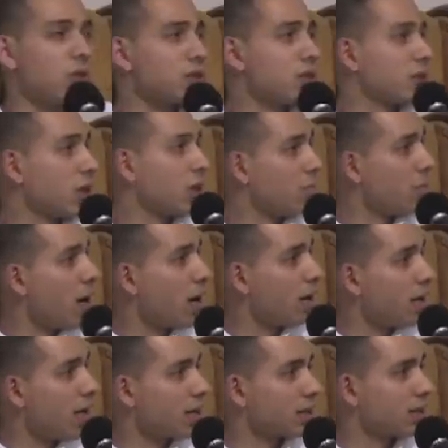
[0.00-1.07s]
thoughts into their
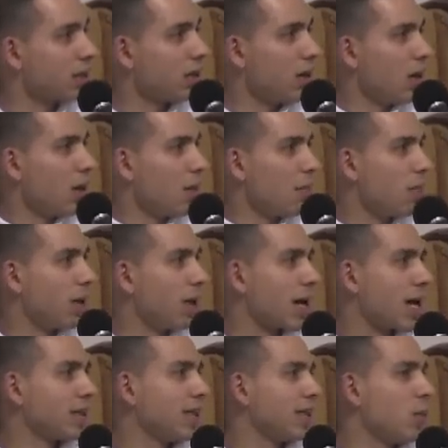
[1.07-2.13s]
mind. Yes. Yeah. But
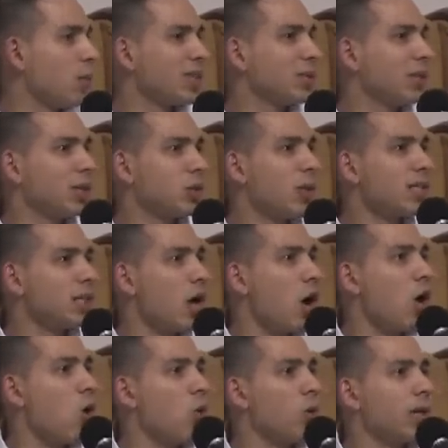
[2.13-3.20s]
like I said, there was this wasn't
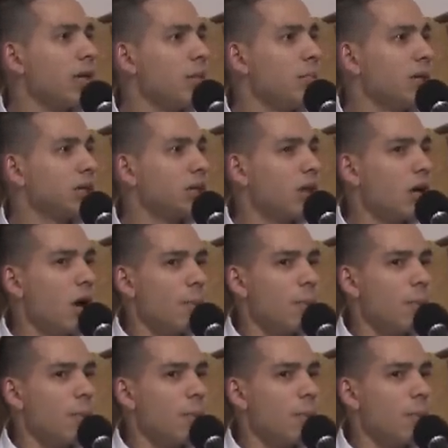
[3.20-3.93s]
our only image,